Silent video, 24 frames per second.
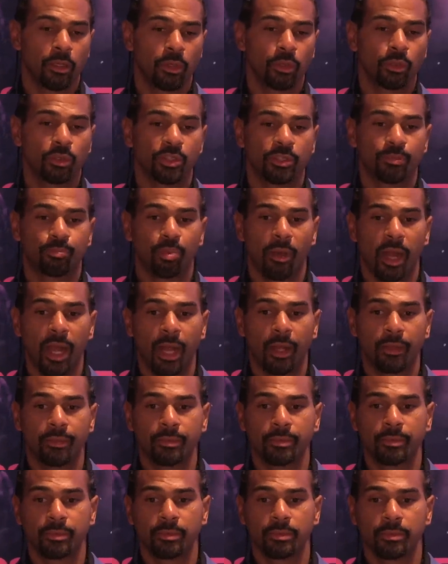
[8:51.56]
Lucas
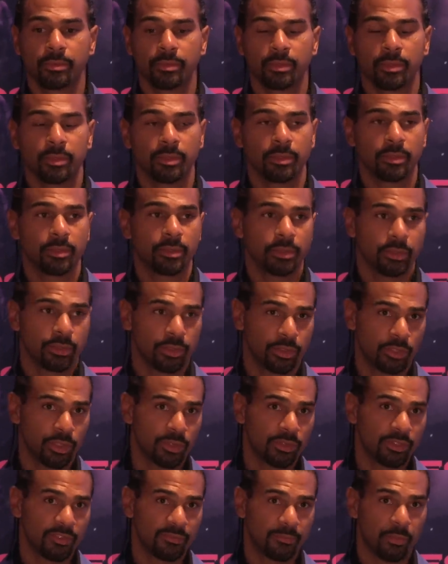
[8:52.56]
Brown,
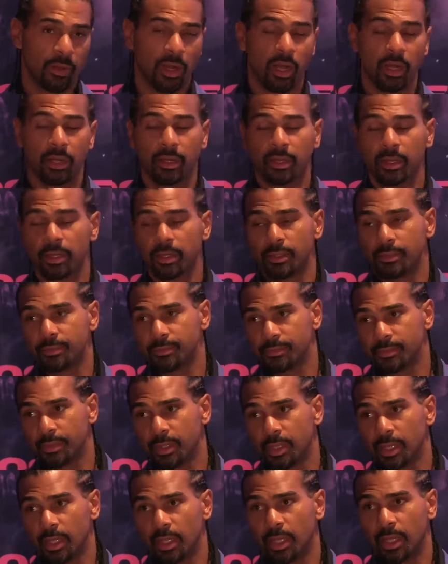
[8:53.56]
Joseph Parker,
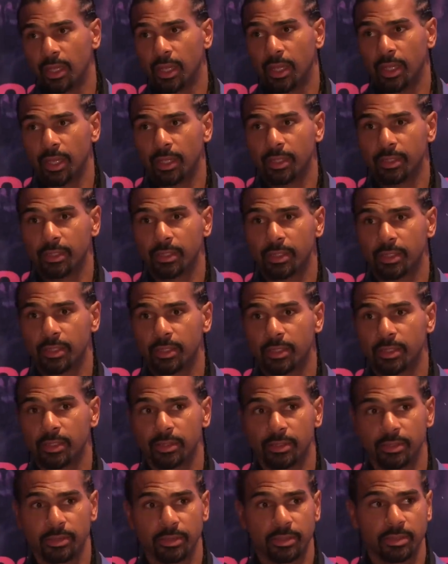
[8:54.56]
and
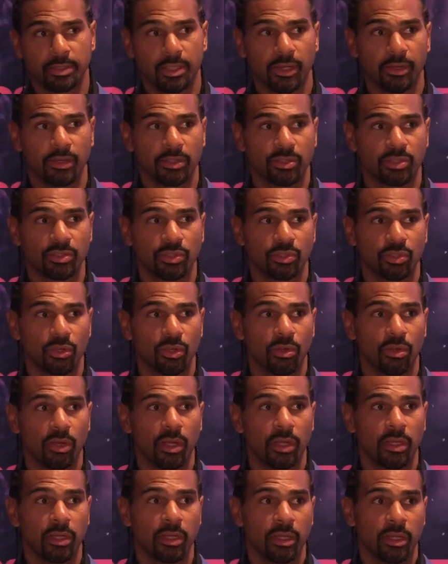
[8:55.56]
Dereck
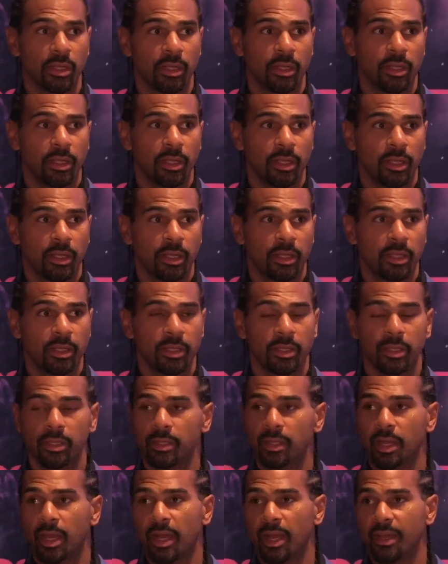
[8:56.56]
Chisora.
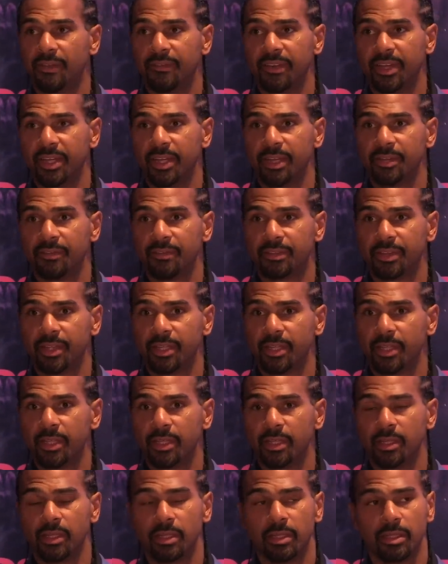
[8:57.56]
Out of any of
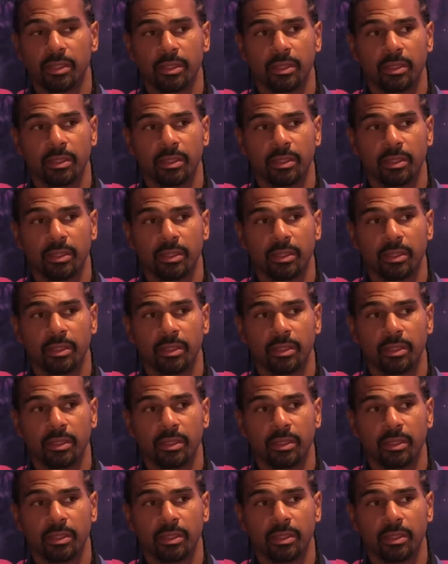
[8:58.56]
the